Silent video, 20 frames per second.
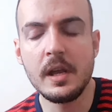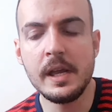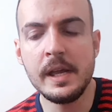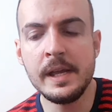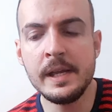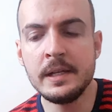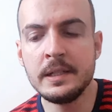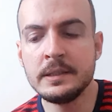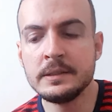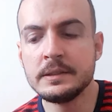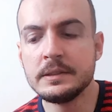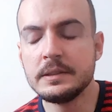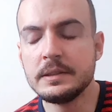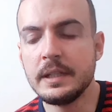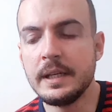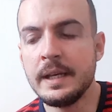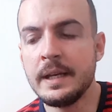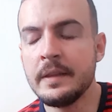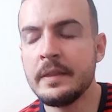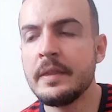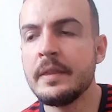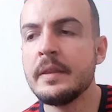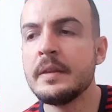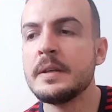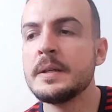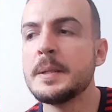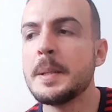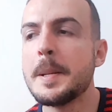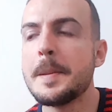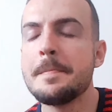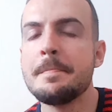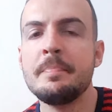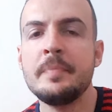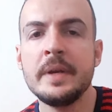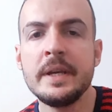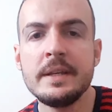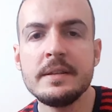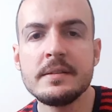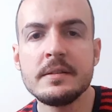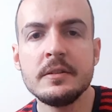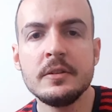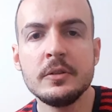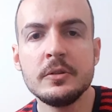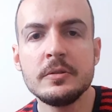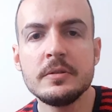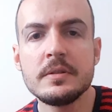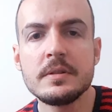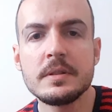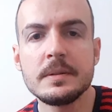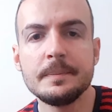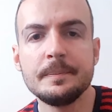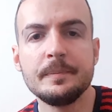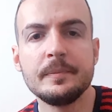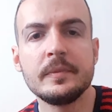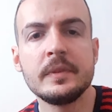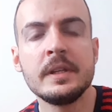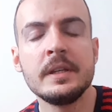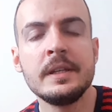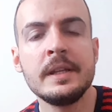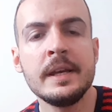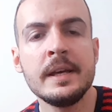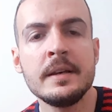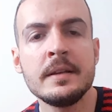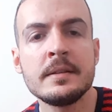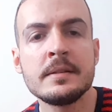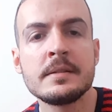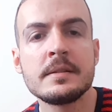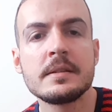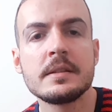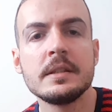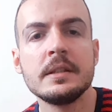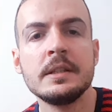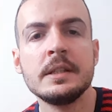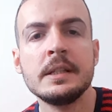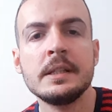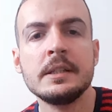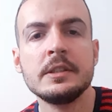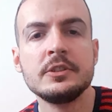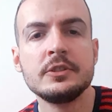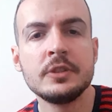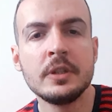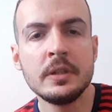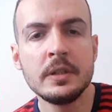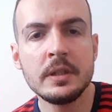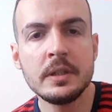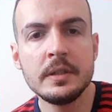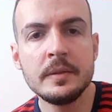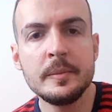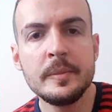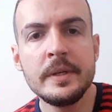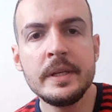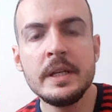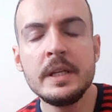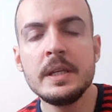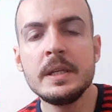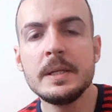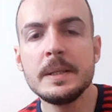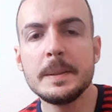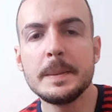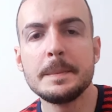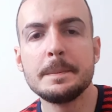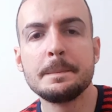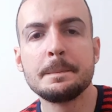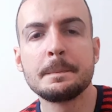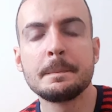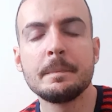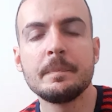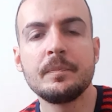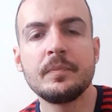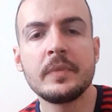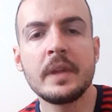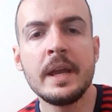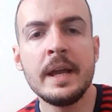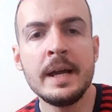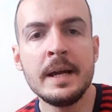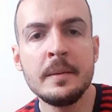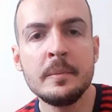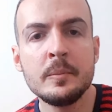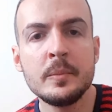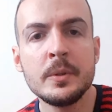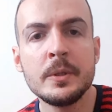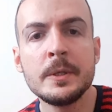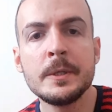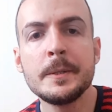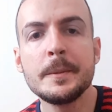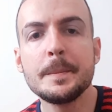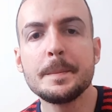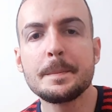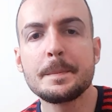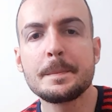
and at the base notes it has tonka bean, amber,